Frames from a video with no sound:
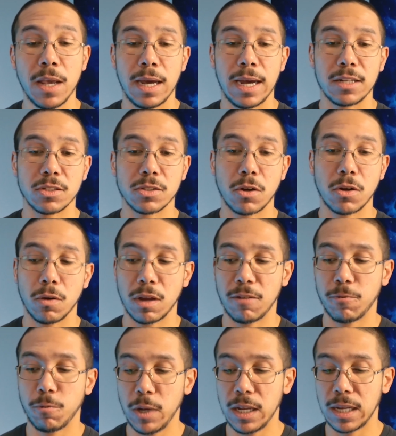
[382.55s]
And so
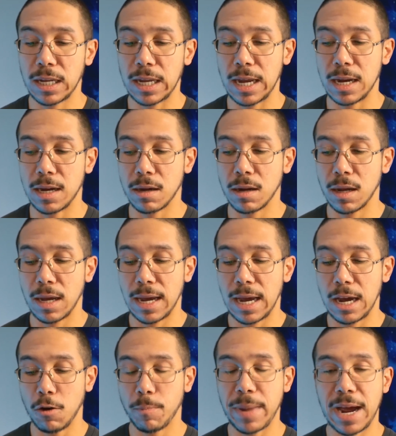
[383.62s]
if we can
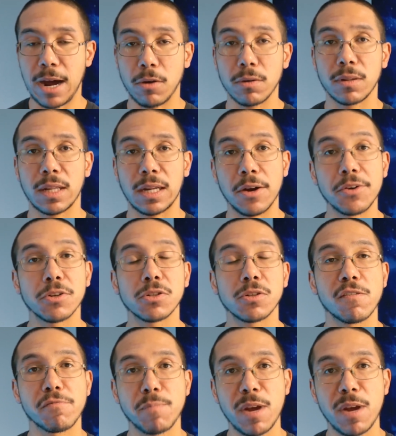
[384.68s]
help out the underserved